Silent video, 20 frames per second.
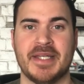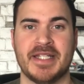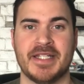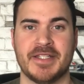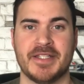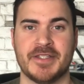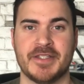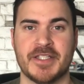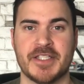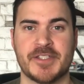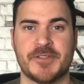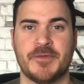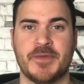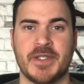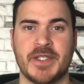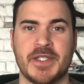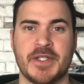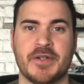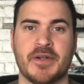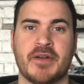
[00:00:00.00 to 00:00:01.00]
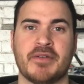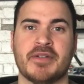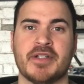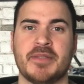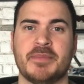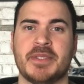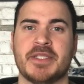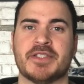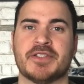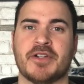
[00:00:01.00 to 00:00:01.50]
and in this video, I'm going to
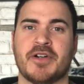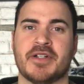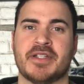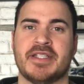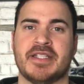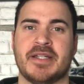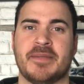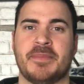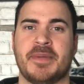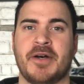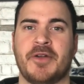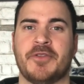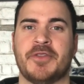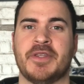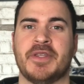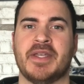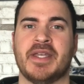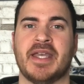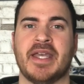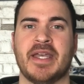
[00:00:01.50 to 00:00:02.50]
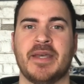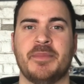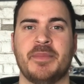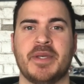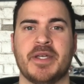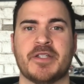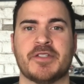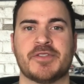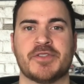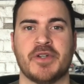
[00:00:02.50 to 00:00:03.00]
be talking about the
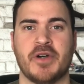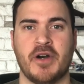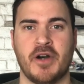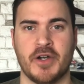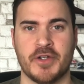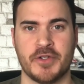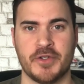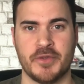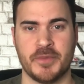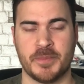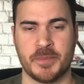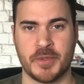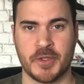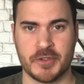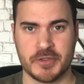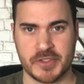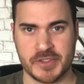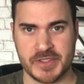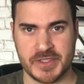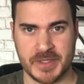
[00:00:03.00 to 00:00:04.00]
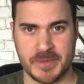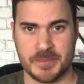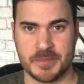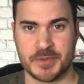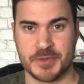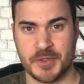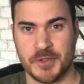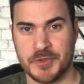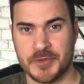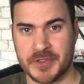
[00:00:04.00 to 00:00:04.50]
Amex Auto Purchasing
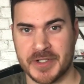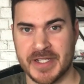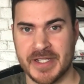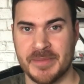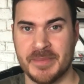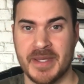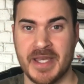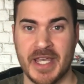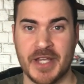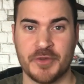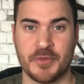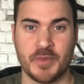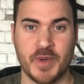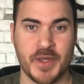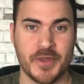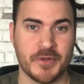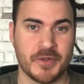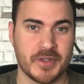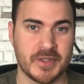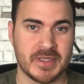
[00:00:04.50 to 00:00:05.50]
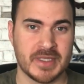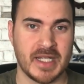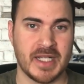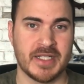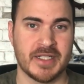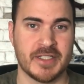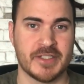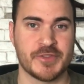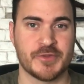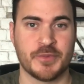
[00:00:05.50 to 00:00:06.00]
Program and whether or
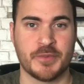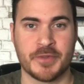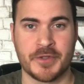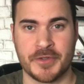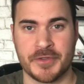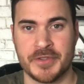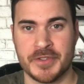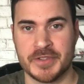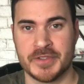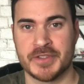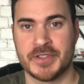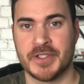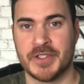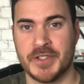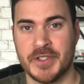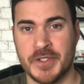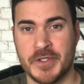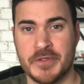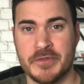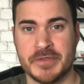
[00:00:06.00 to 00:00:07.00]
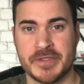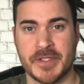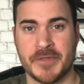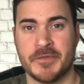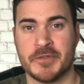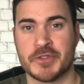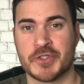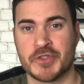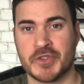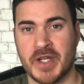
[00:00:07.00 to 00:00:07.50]
not it's worth it to use if
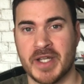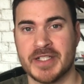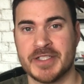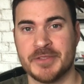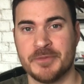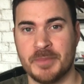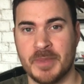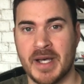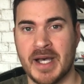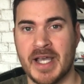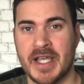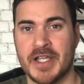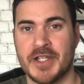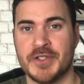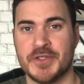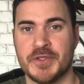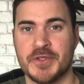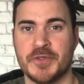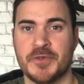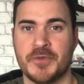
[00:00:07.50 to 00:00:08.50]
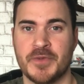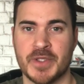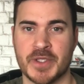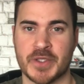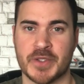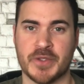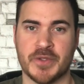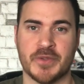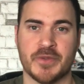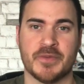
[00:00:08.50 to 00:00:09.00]
you're trying to buy a new
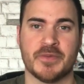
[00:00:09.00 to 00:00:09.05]
vehicle.